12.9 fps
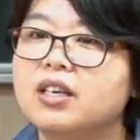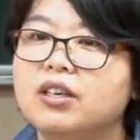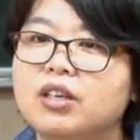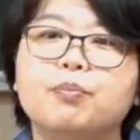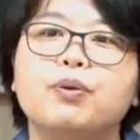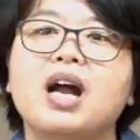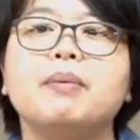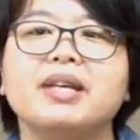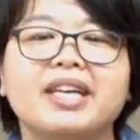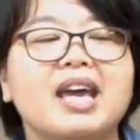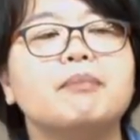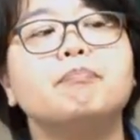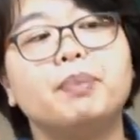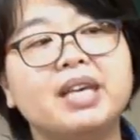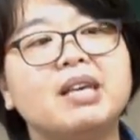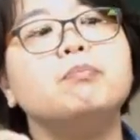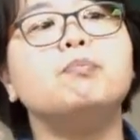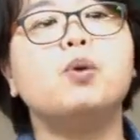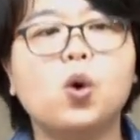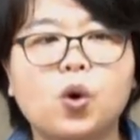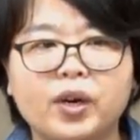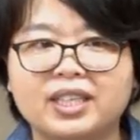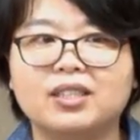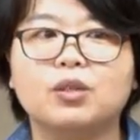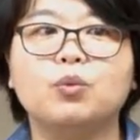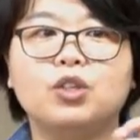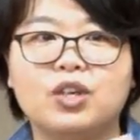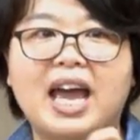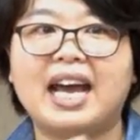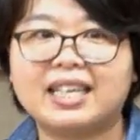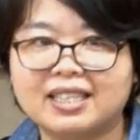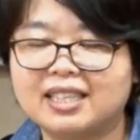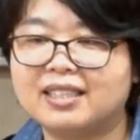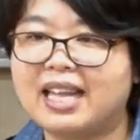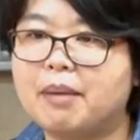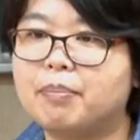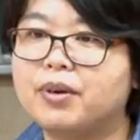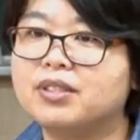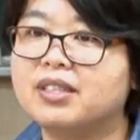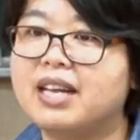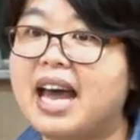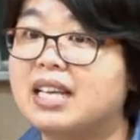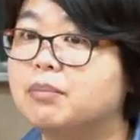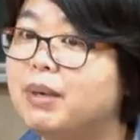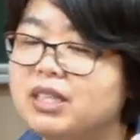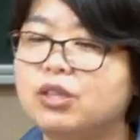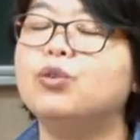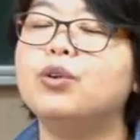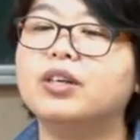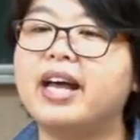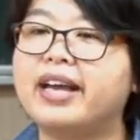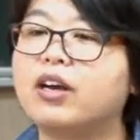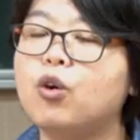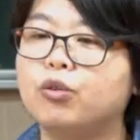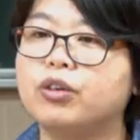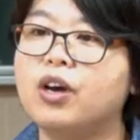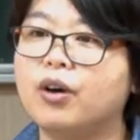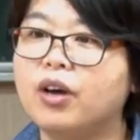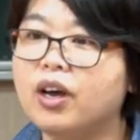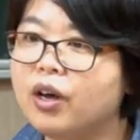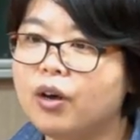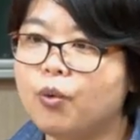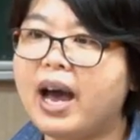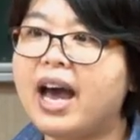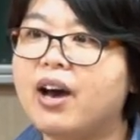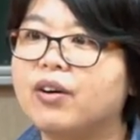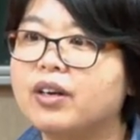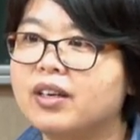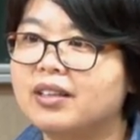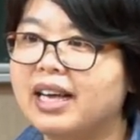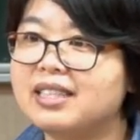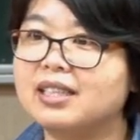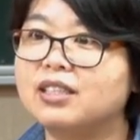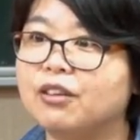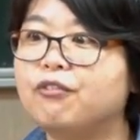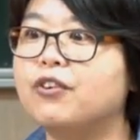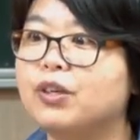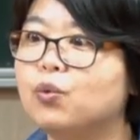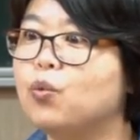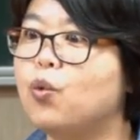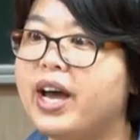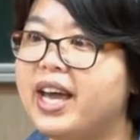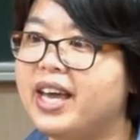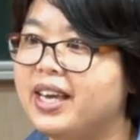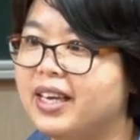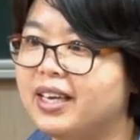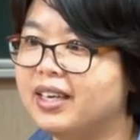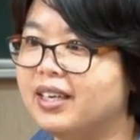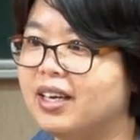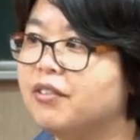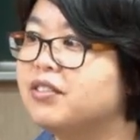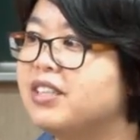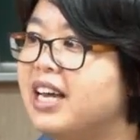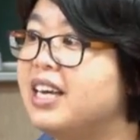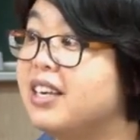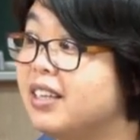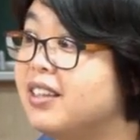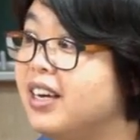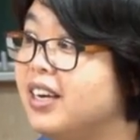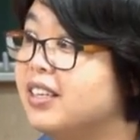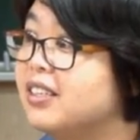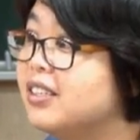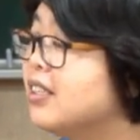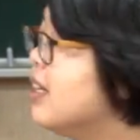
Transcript: You probably can't pinpoint which accent that person has, but you are like, oh no, wow, that's a different way of saying things.